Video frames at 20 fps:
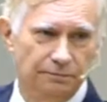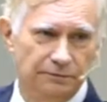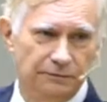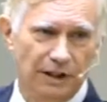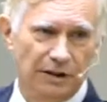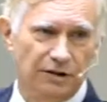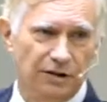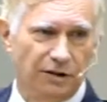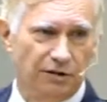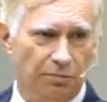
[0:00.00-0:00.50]

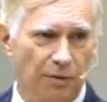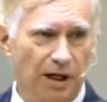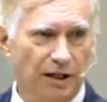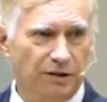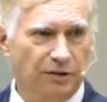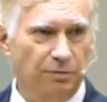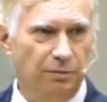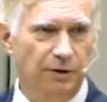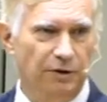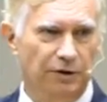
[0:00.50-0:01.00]
That's just my
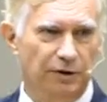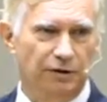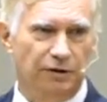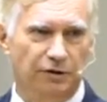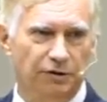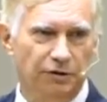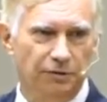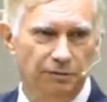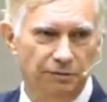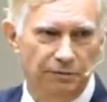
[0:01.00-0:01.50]

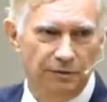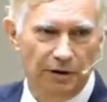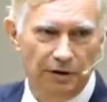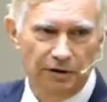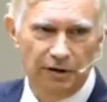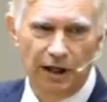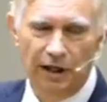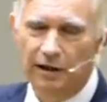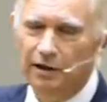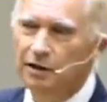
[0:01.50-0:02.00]
experience,
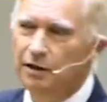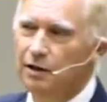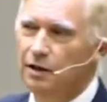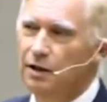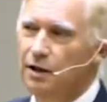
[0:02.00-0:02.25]
okay?